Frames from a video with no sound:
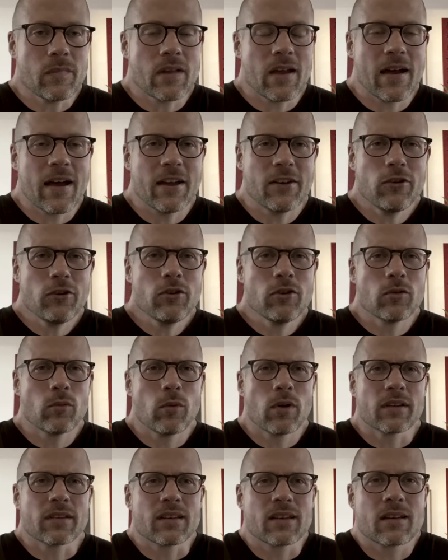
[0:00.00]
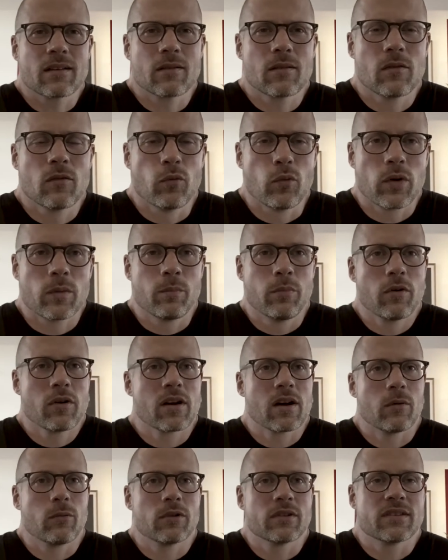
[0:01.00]
I don't know what book
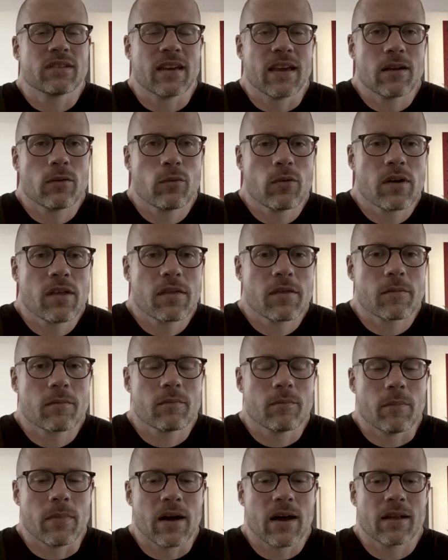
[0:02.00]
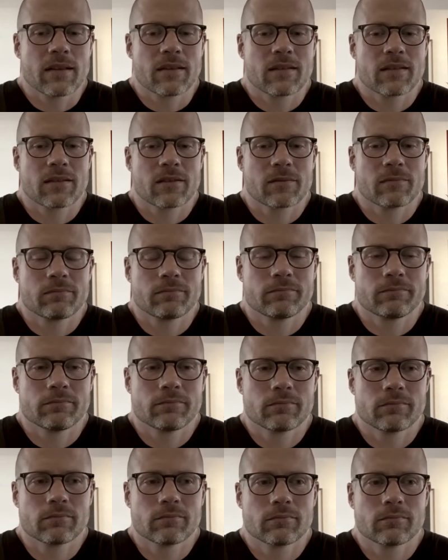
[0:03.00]
I would take with, but
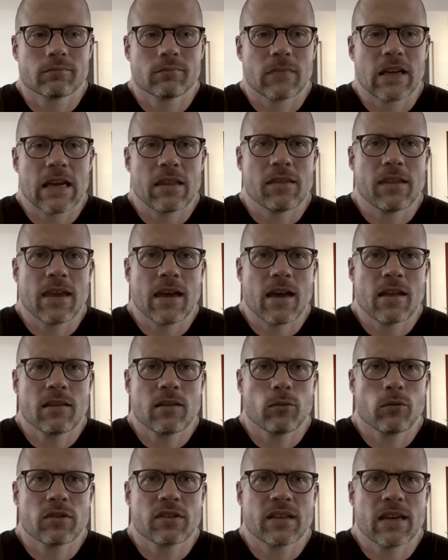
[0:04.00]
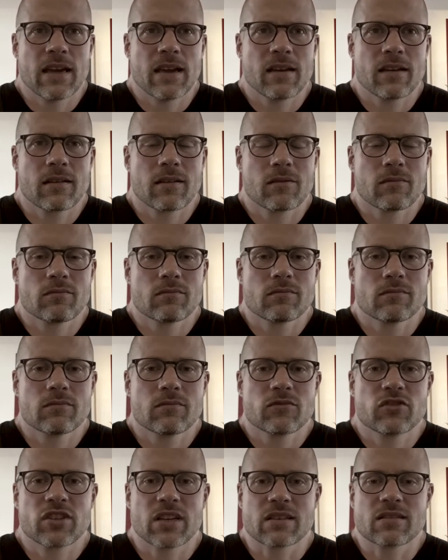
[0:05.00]
at the end I would take
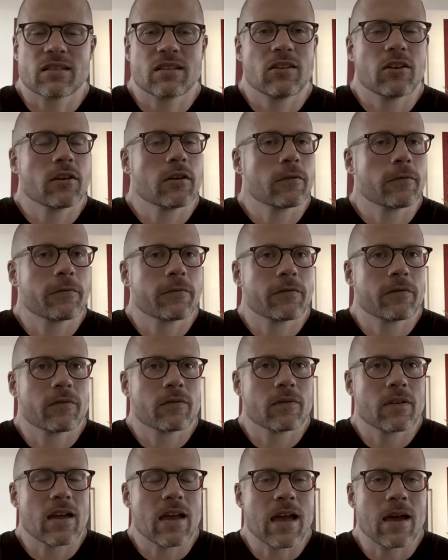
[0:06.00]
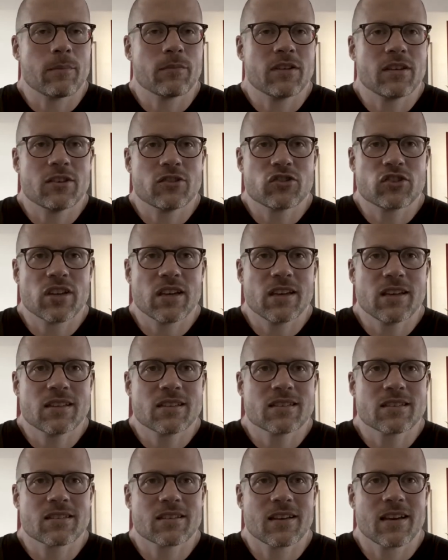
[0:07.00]
just a lot of empty
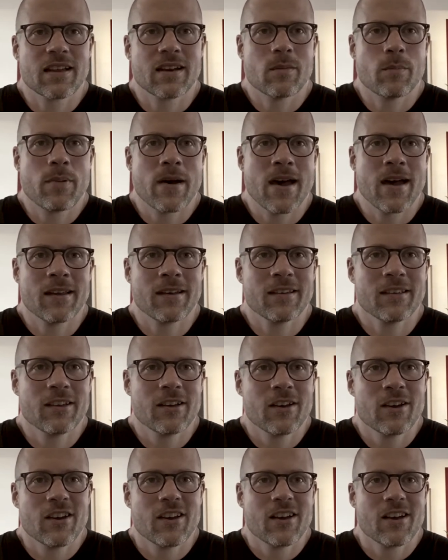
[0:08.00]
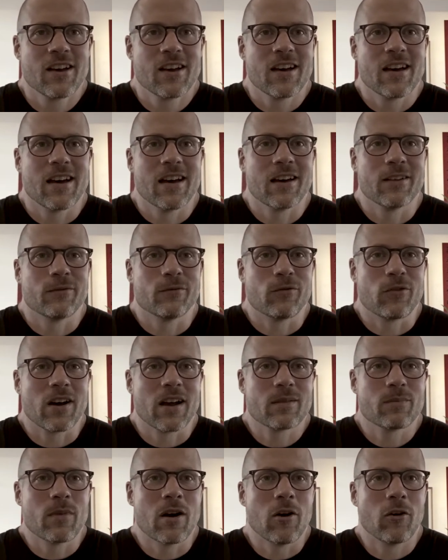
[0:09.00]
sheets and a pen and
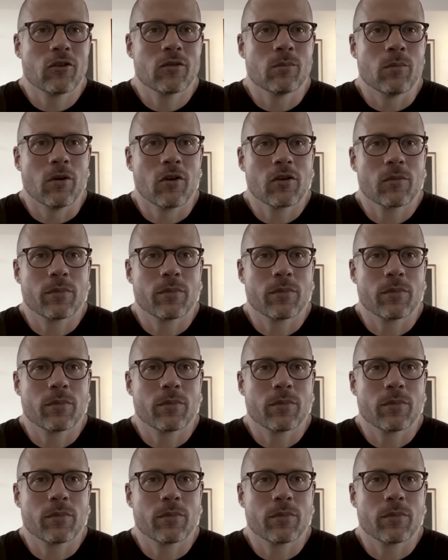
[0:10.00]
write my own book,